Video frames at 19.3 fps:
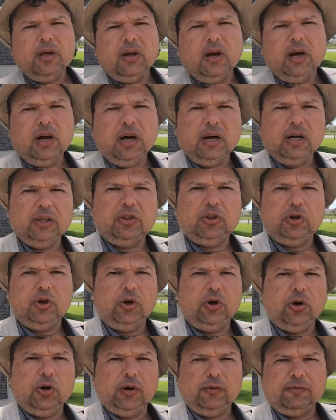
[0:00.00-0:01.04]
uh, to
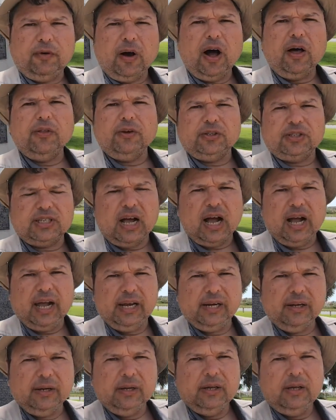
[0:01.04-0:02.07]
her father's
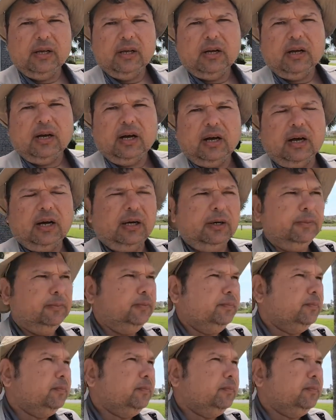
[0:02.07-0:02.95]
side. Um,